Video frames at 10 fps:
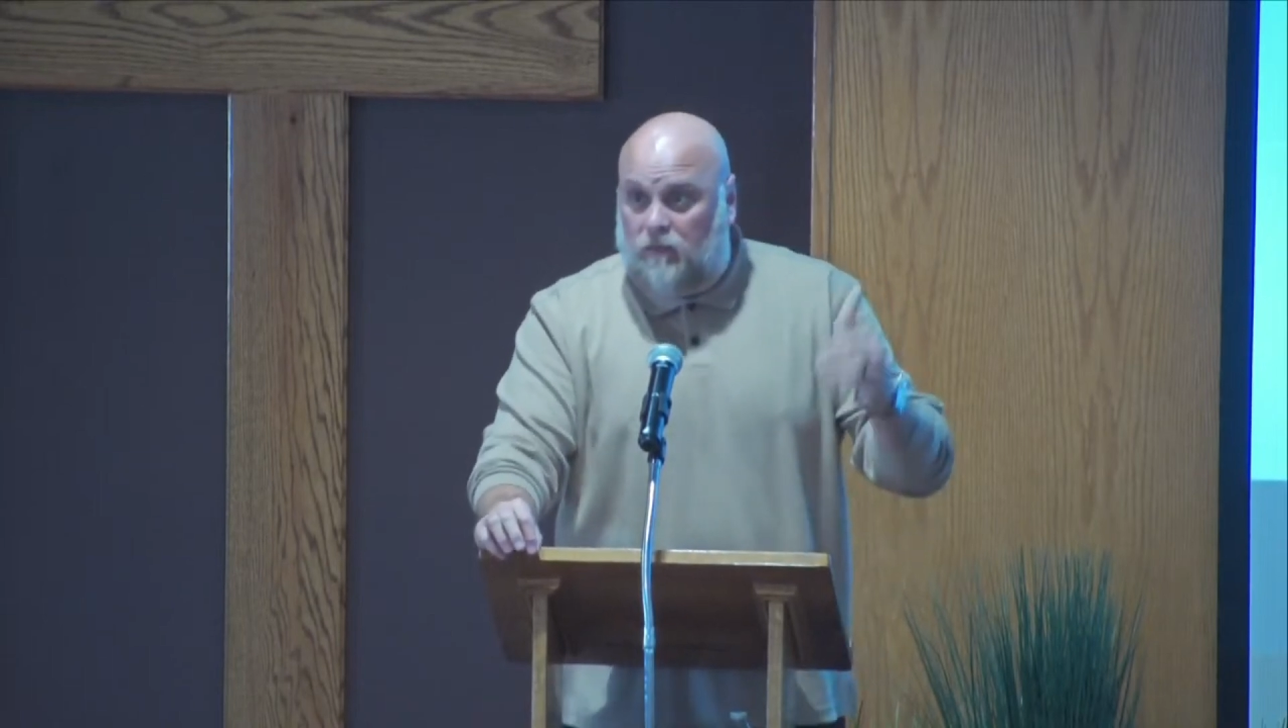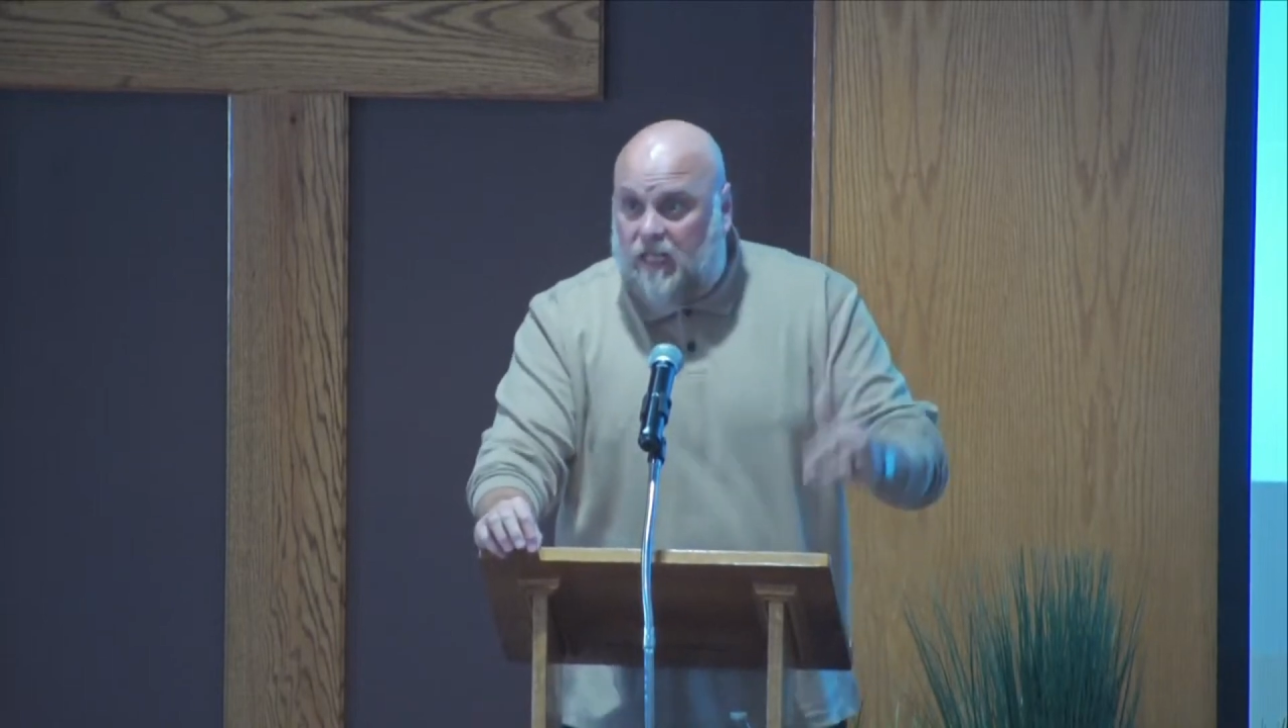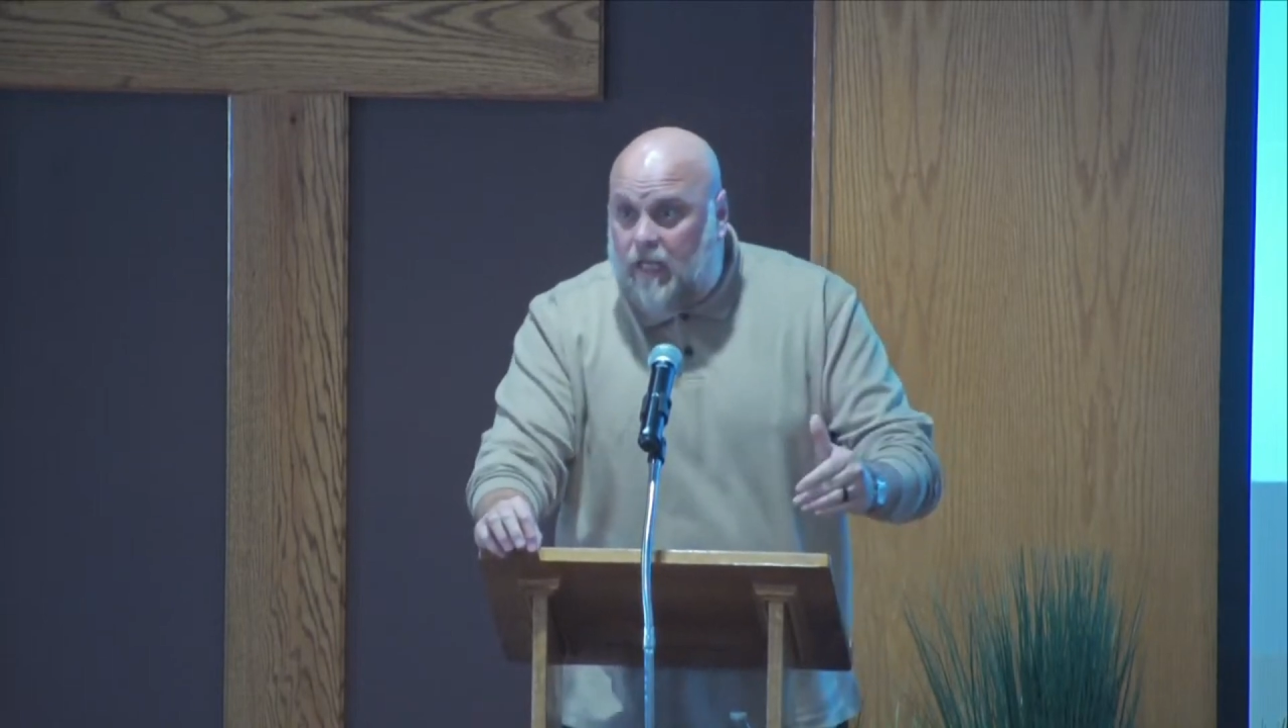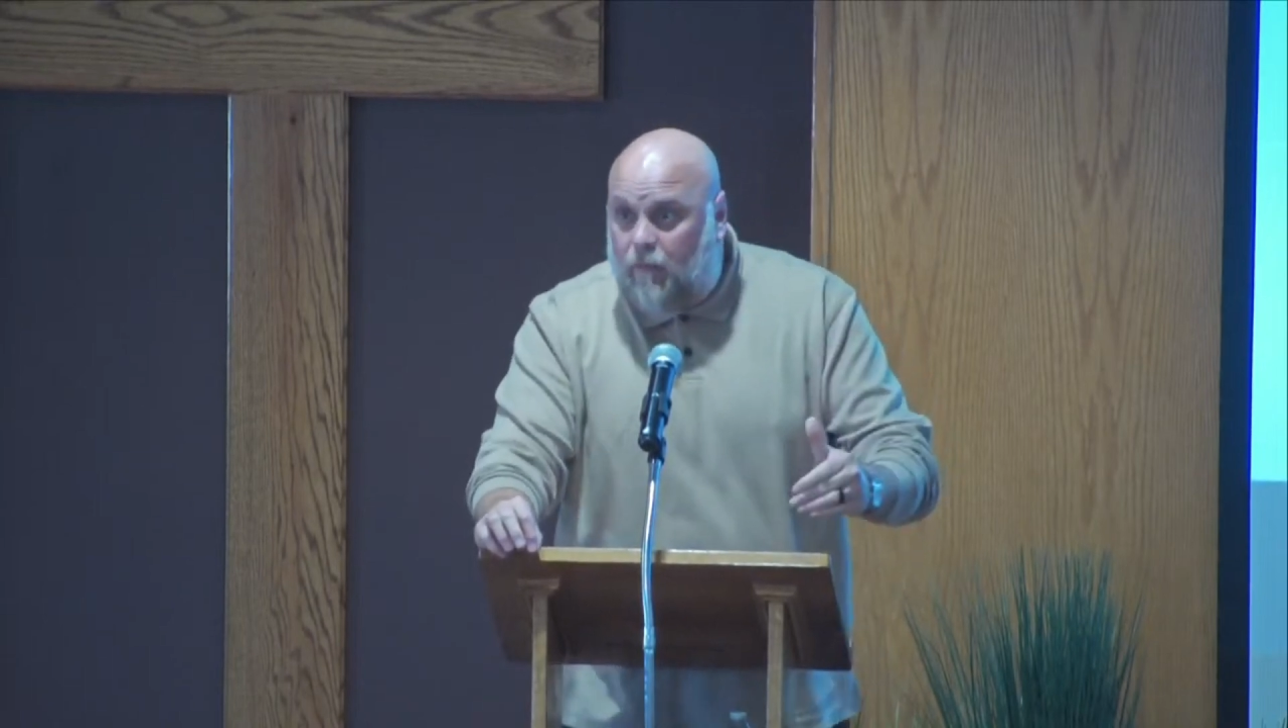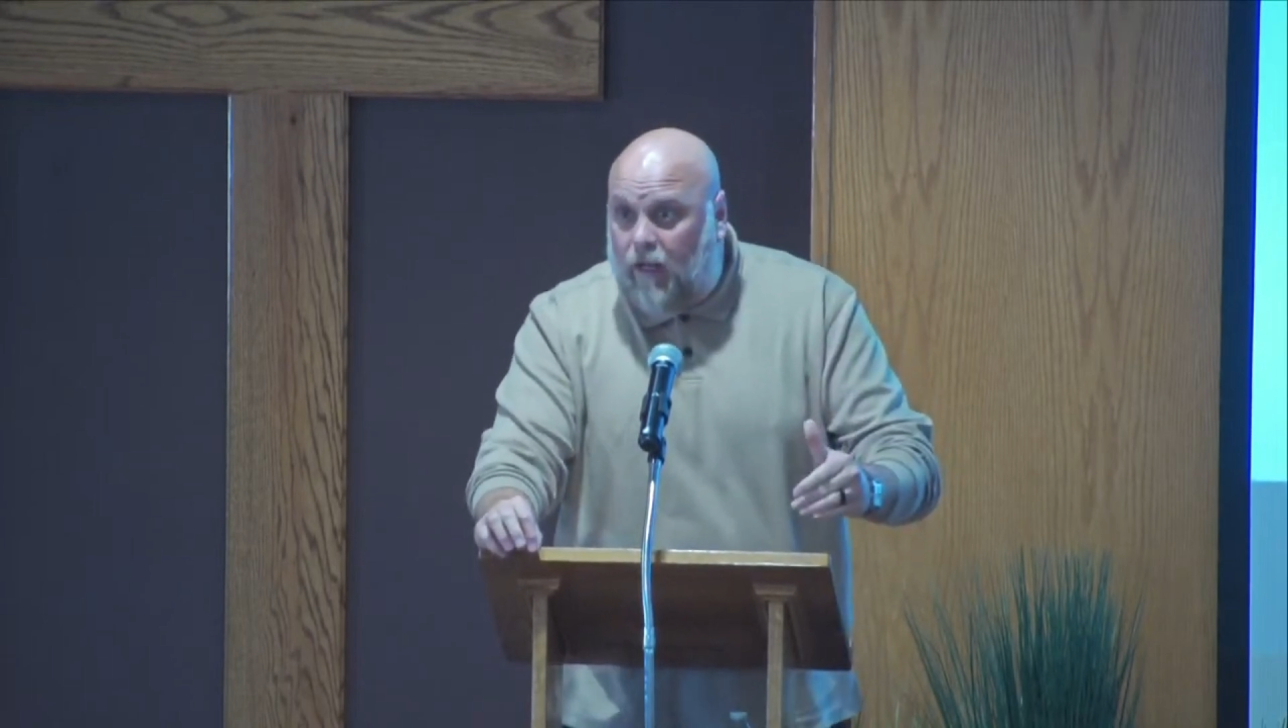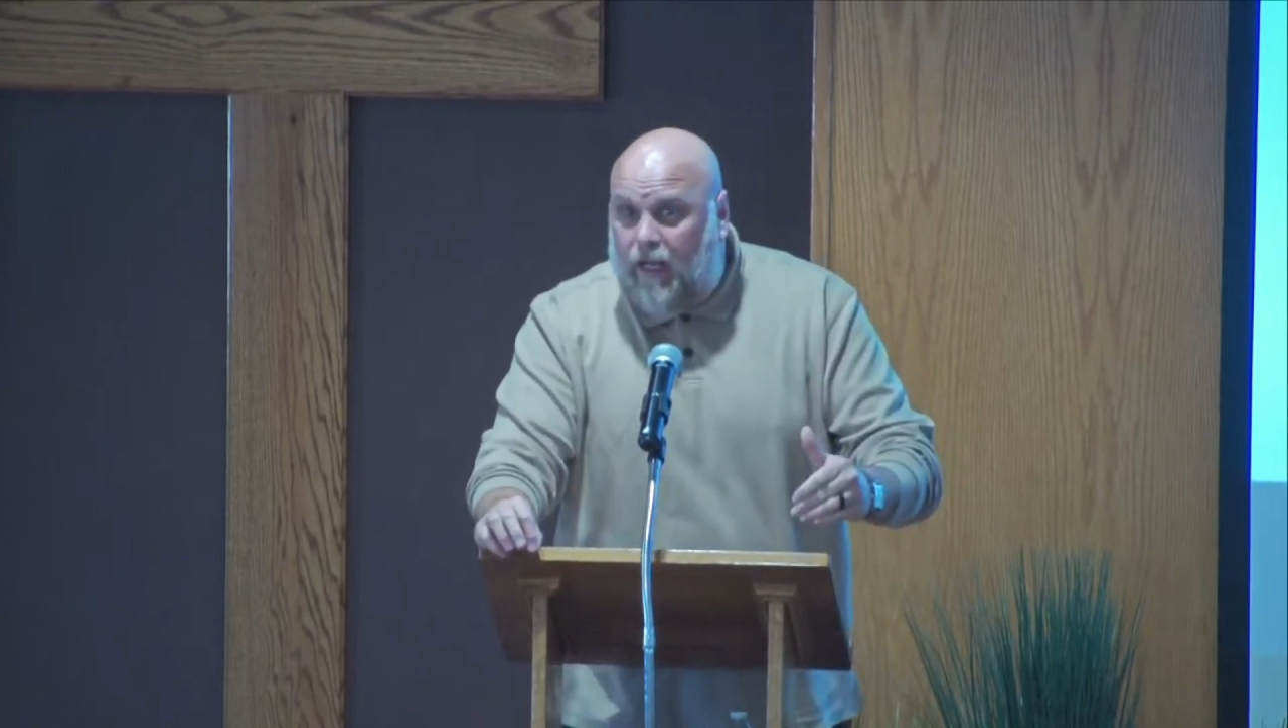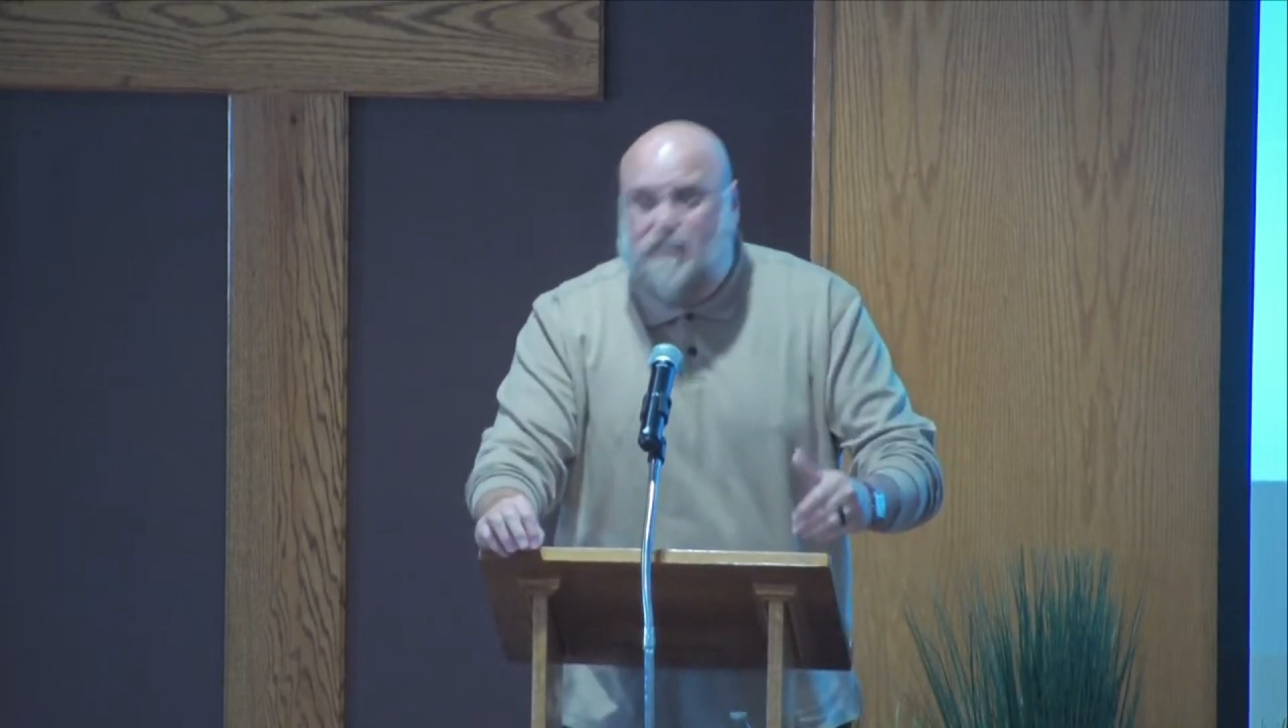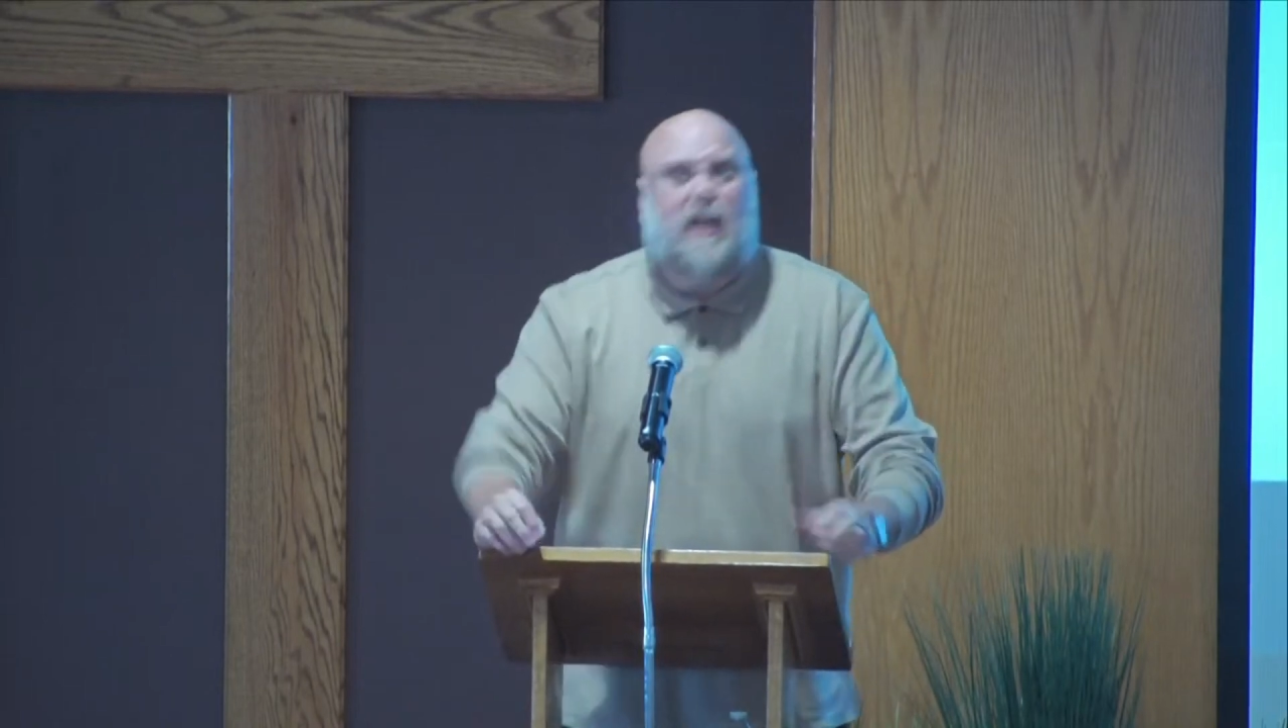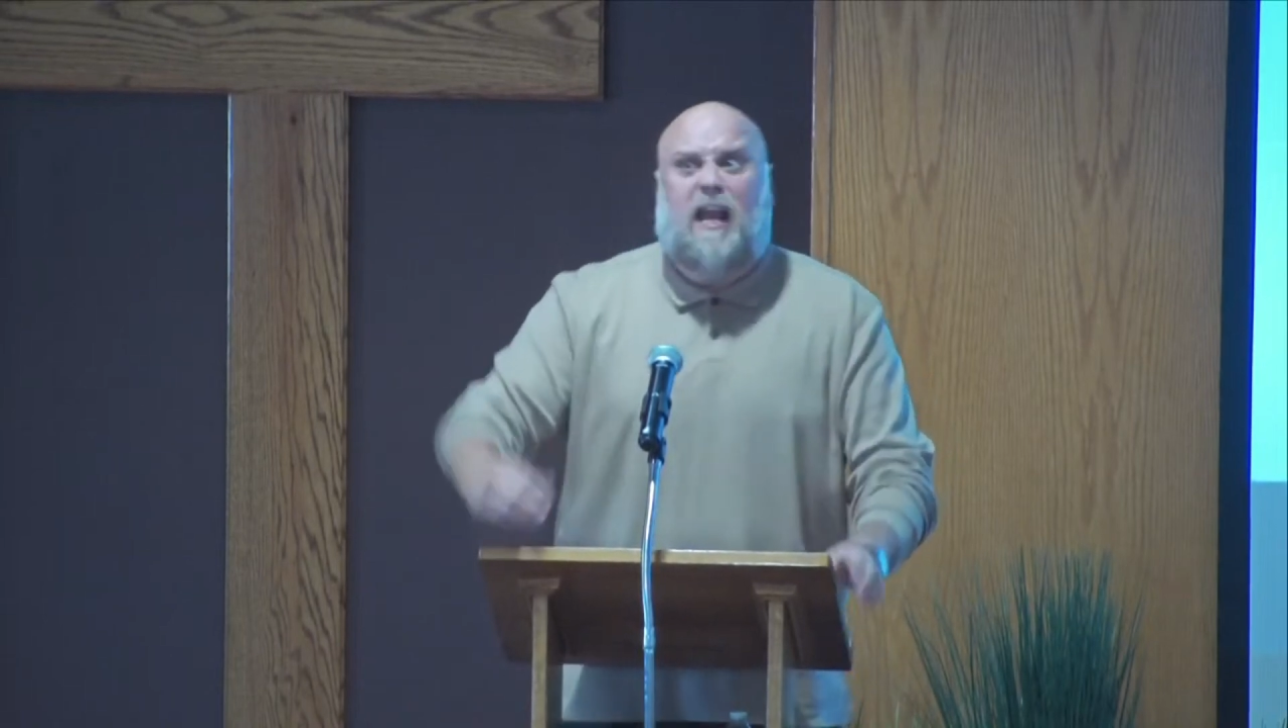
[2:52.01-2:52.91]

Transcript: teammates,